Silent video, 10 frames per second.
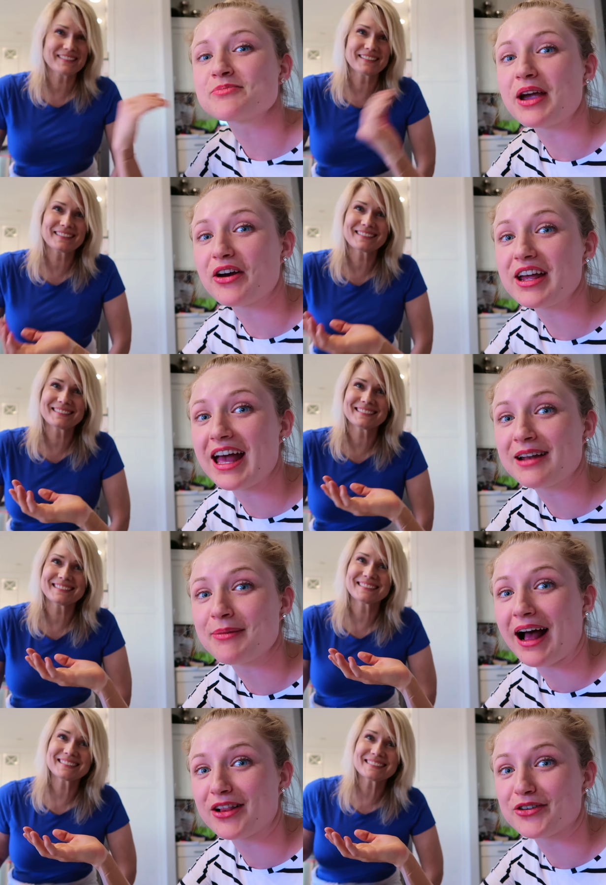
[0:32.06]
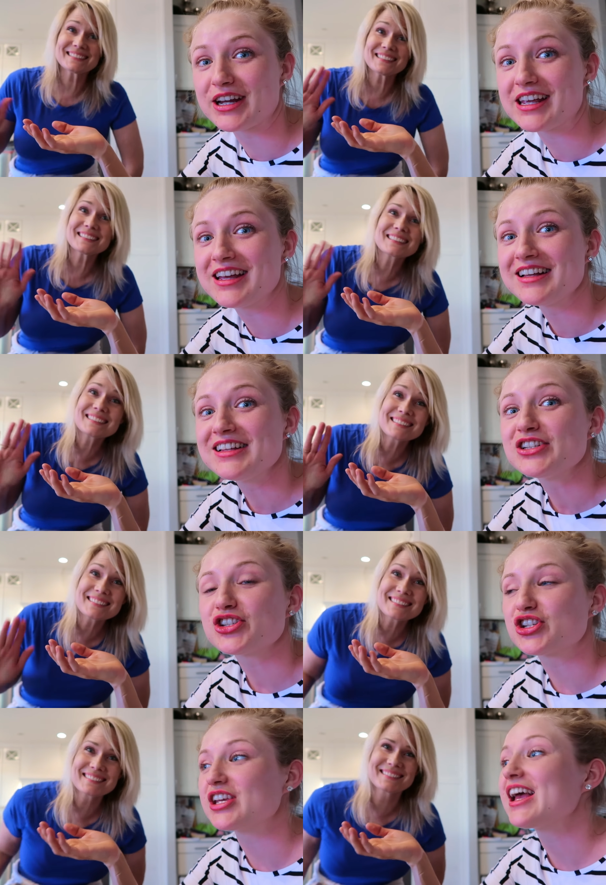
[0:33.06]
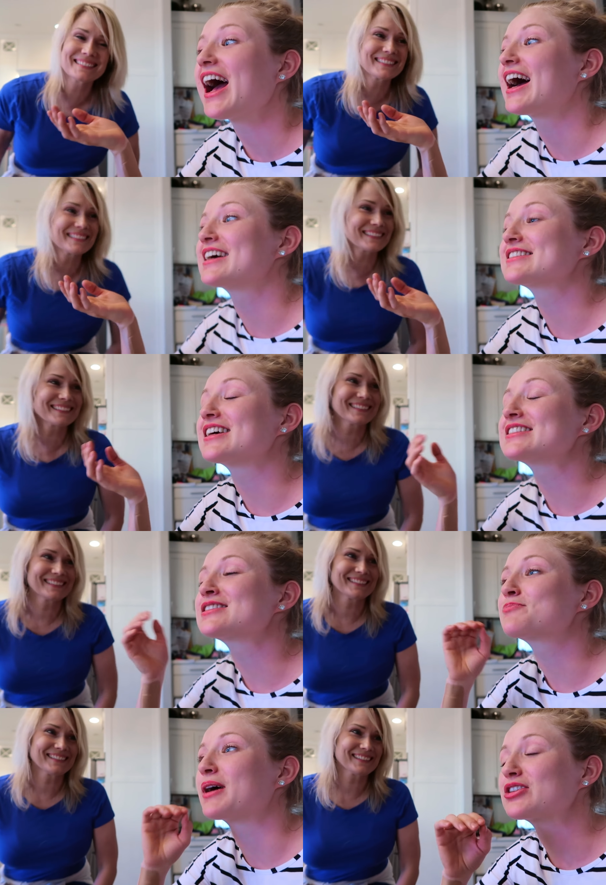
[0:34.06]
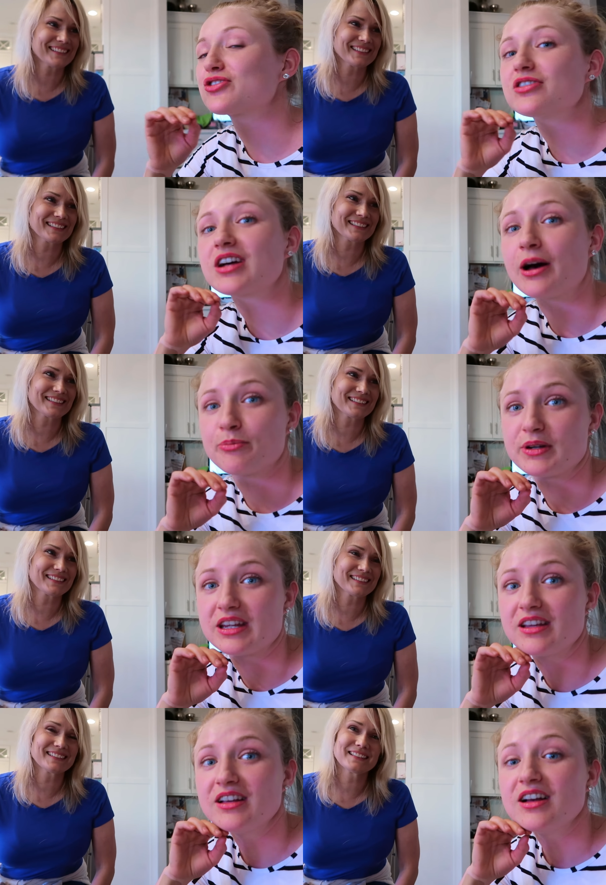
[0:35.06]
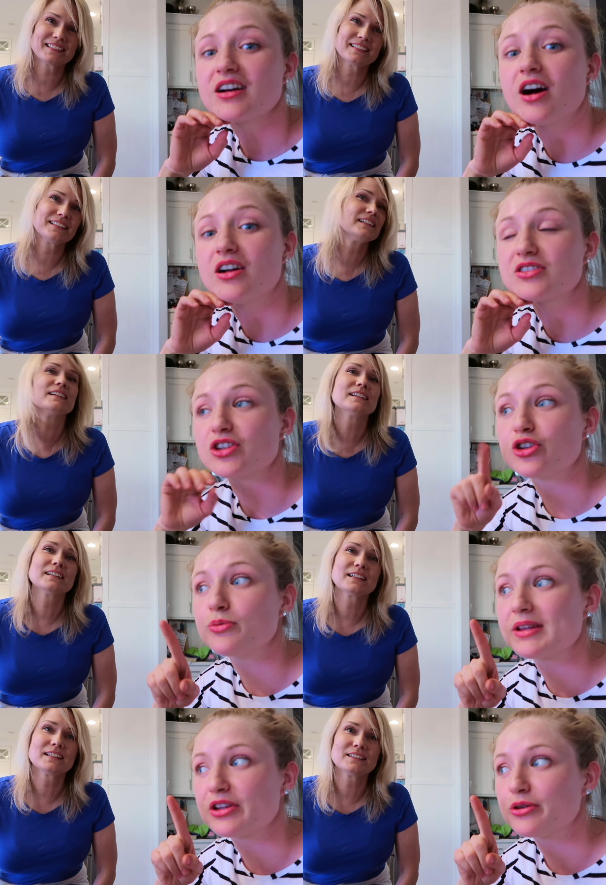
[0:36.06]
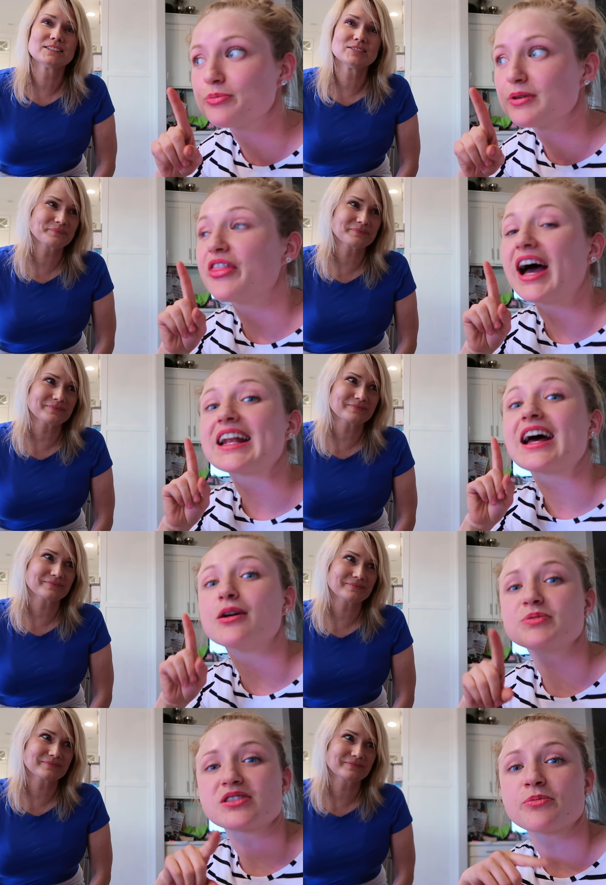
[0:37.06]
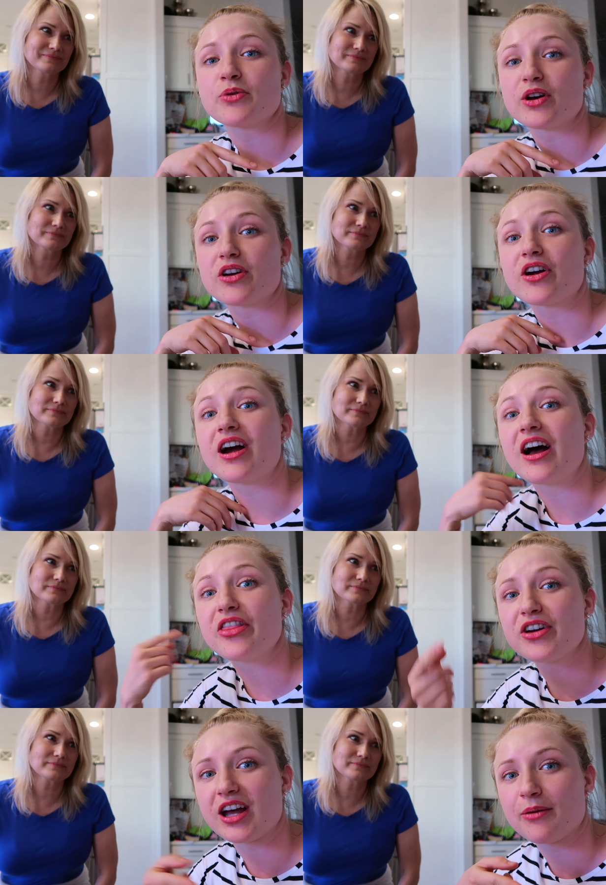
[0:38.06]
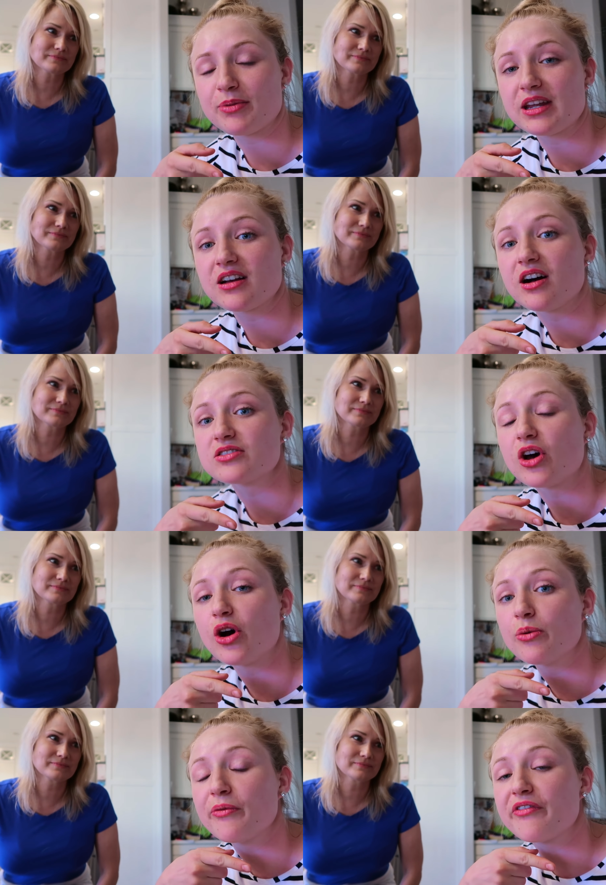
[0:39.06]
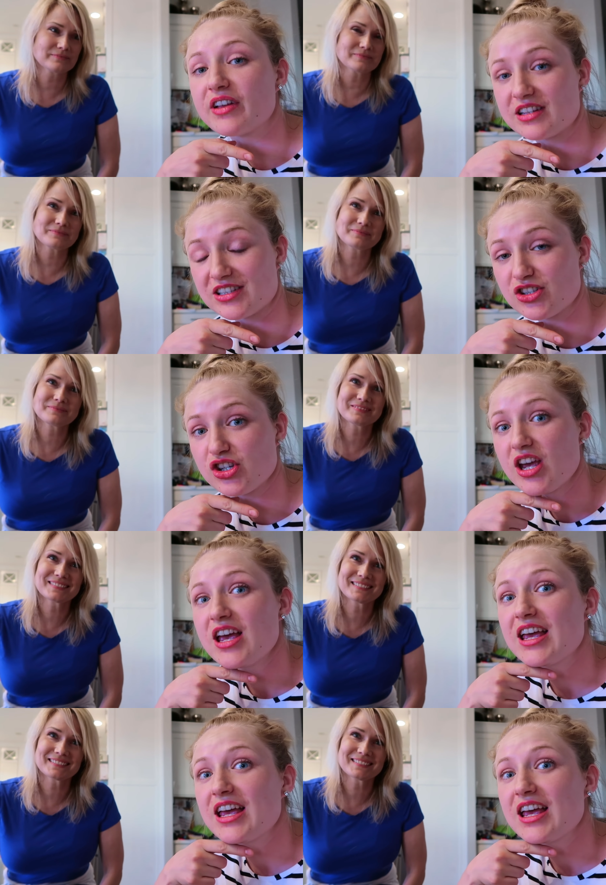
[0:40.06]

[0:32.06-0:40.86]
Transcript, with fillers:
Speaker 1: Marianne Mallory. She has a special company called UbiLoop that helps support her other company called Hope Village.